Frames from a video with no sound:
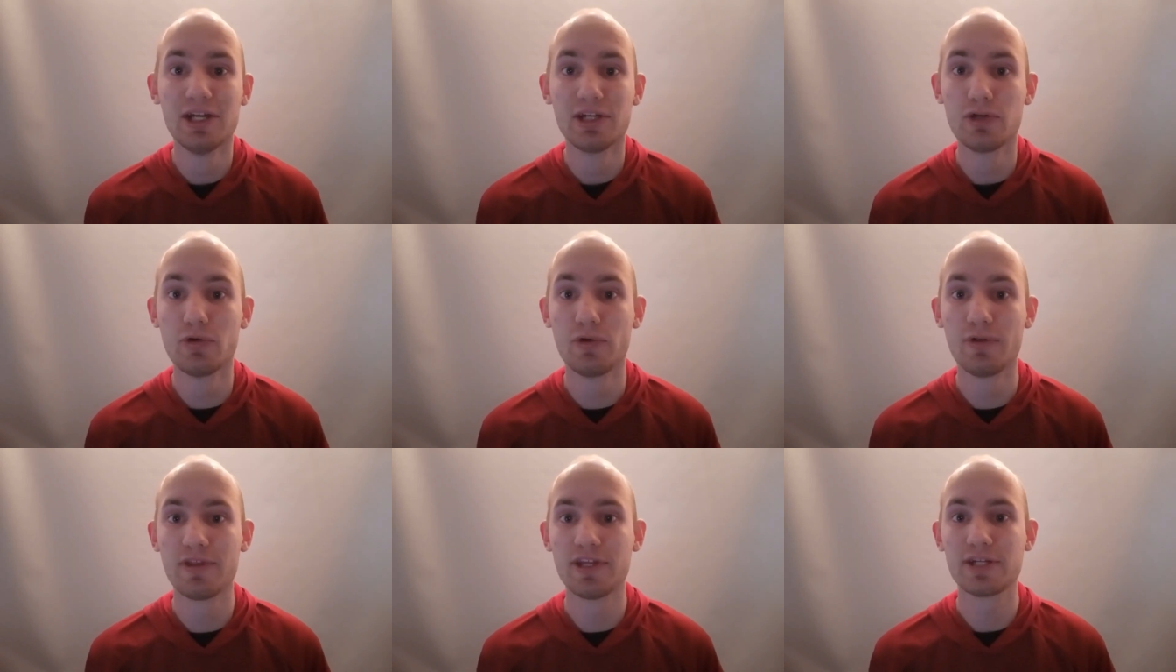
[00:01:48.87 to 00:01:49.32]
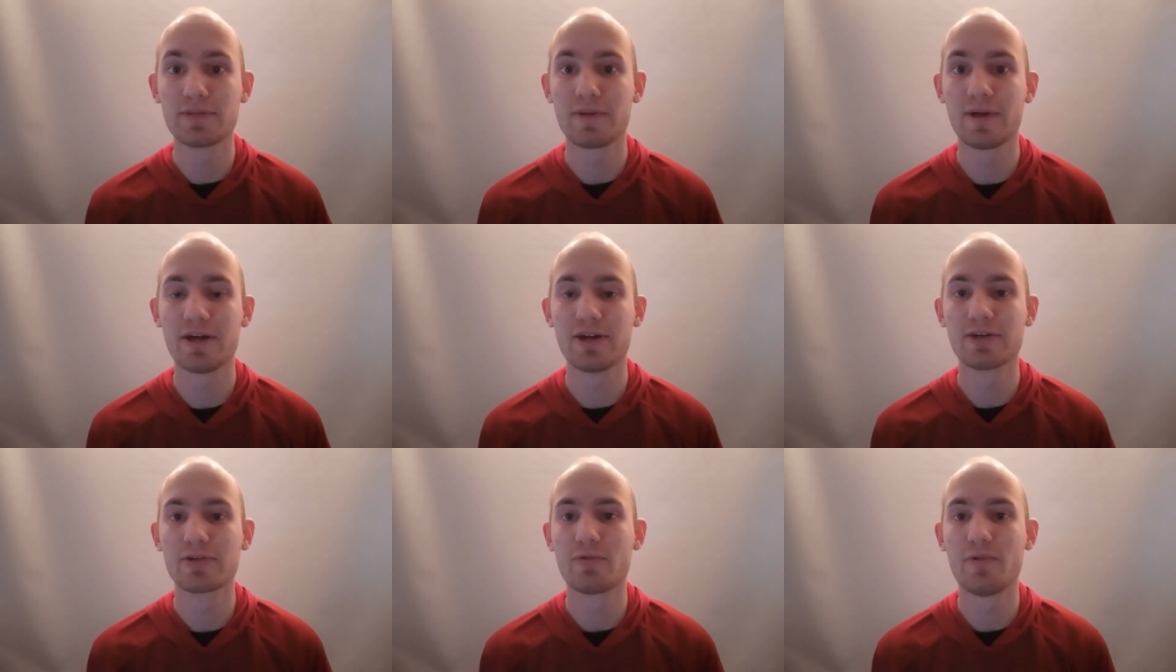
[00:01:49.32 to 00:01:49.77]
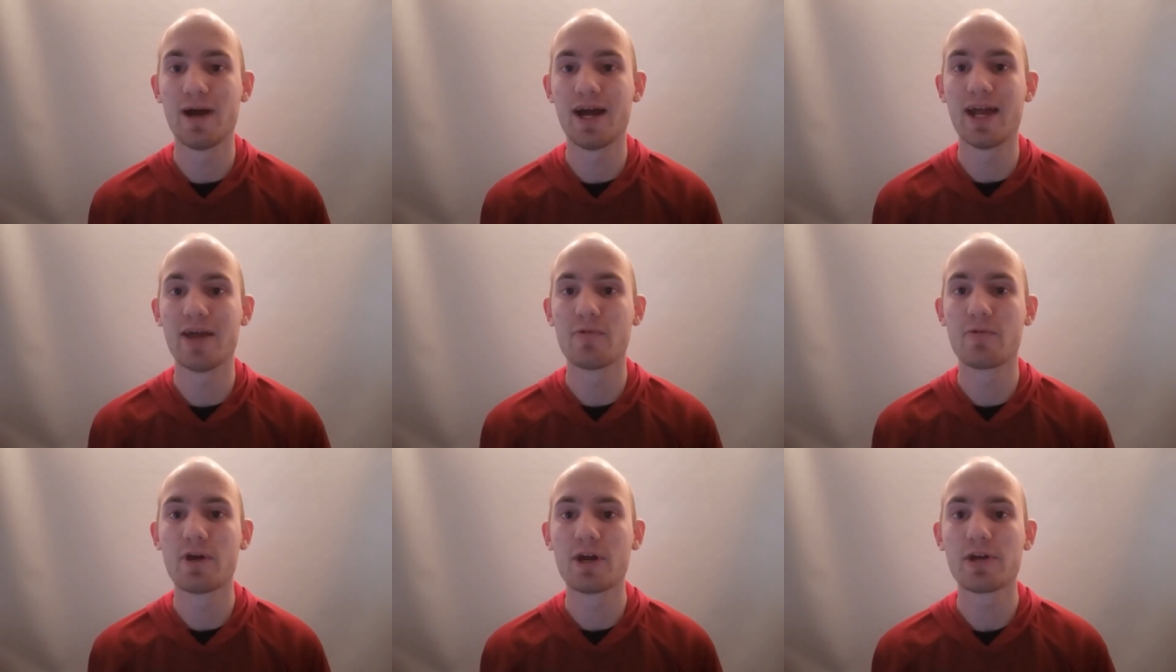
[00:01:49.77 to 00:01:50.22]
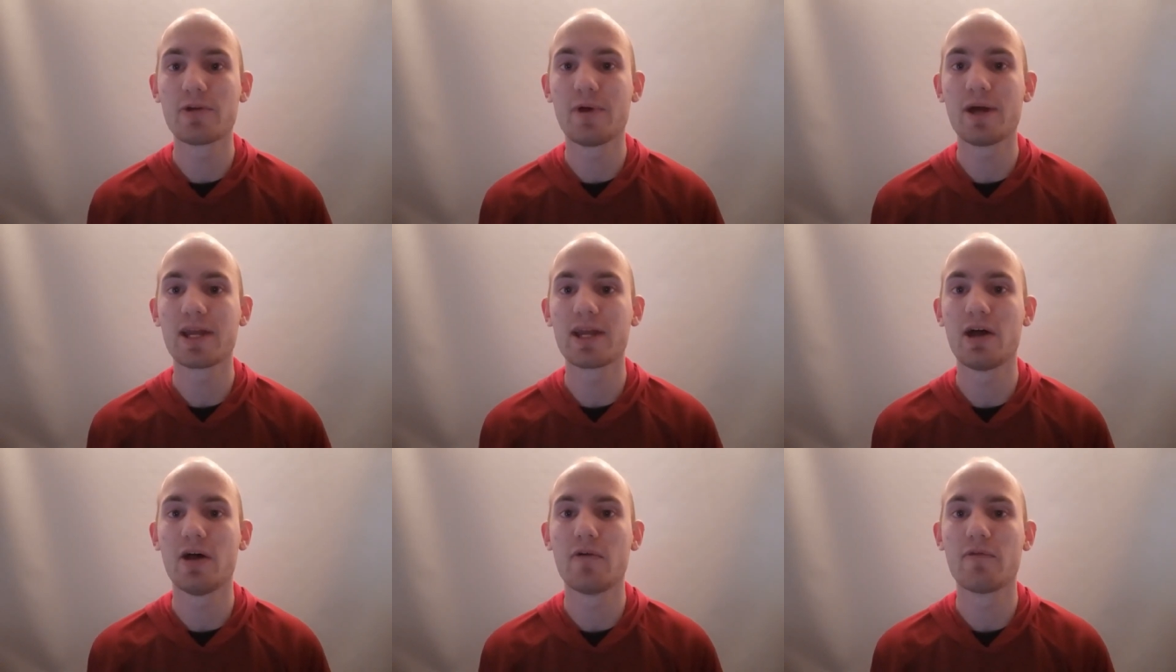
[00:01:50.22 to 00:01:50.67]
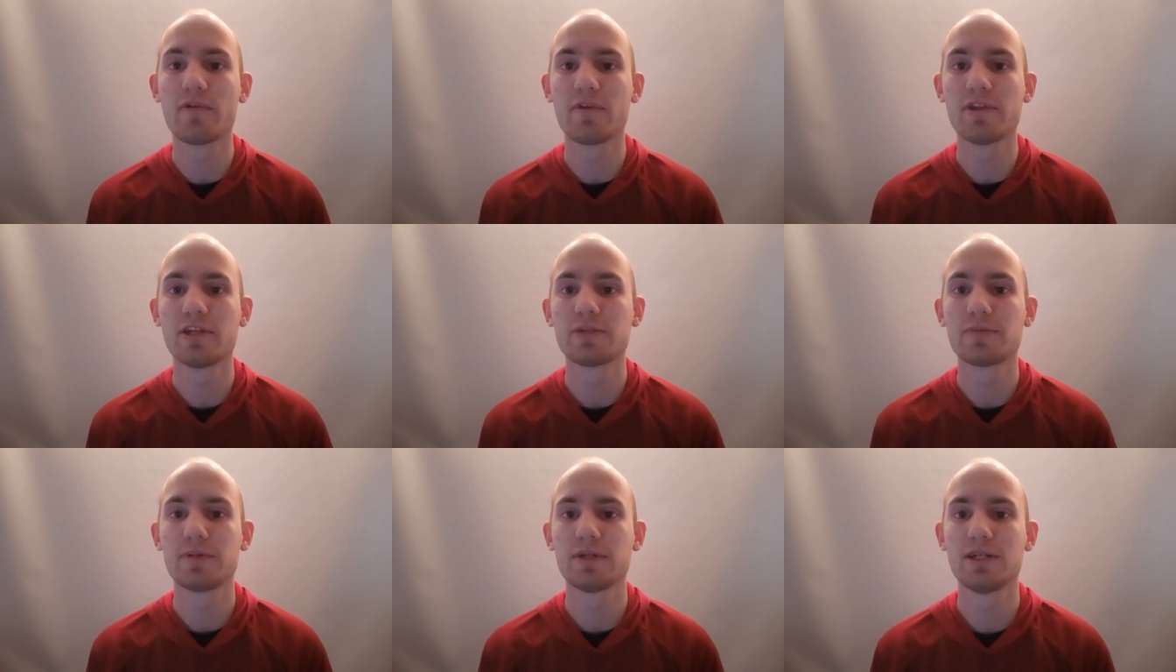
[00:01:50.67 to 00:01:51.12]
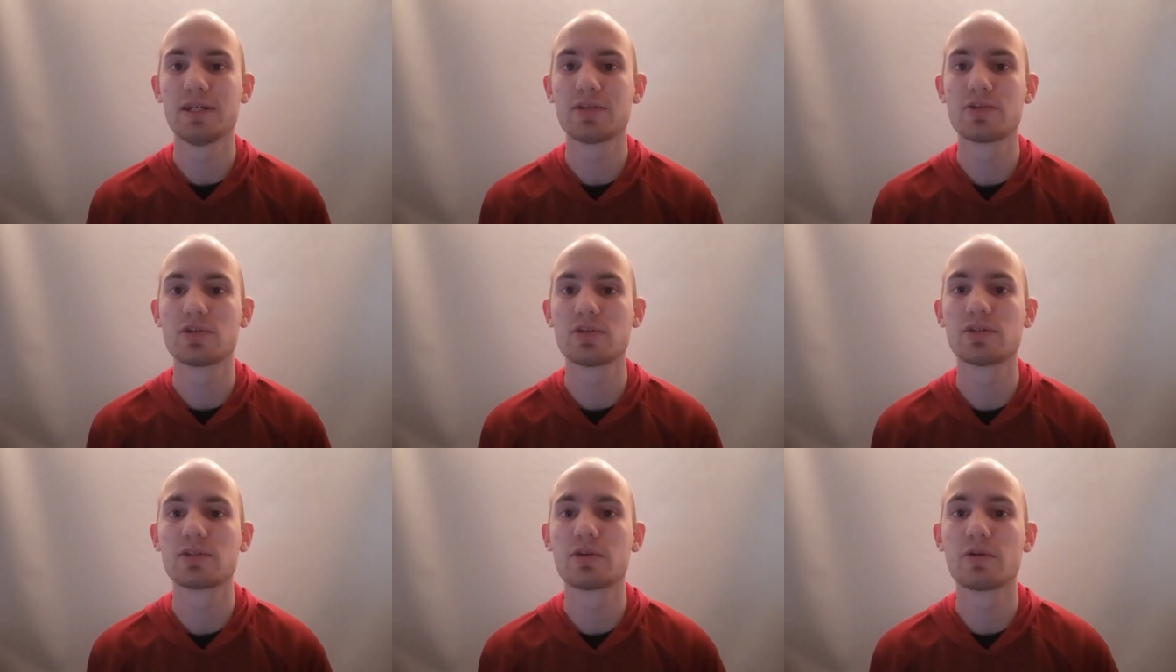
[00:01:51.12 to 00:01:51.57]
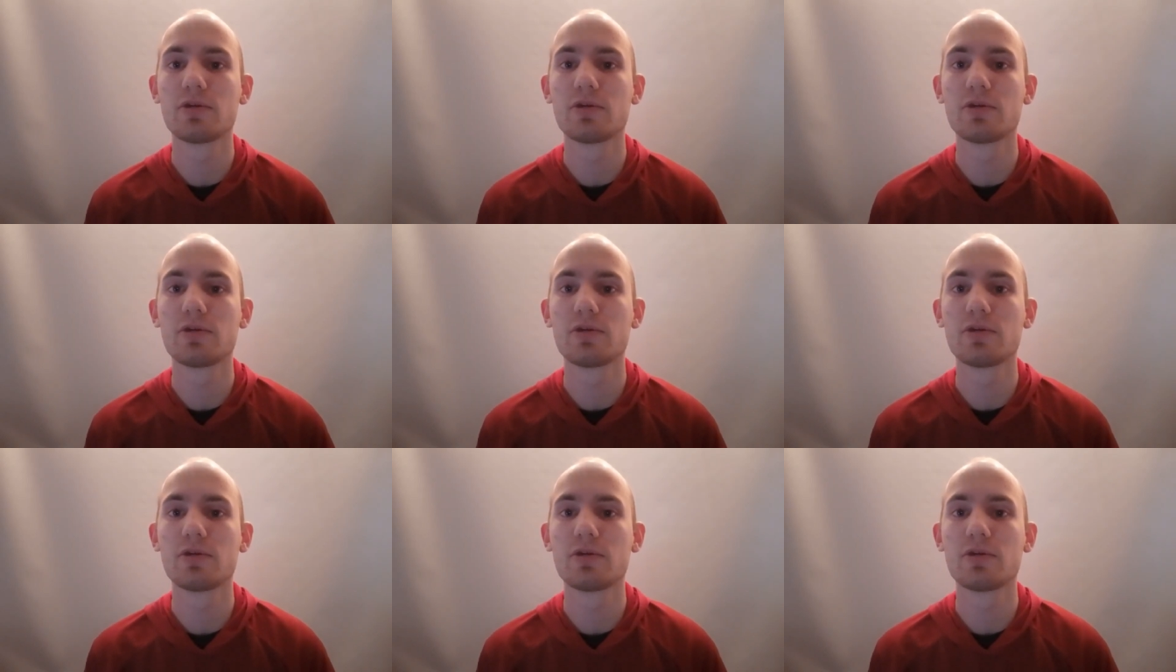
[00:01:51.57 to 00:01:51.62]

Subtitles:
2 of these players went. Where do I go for this position?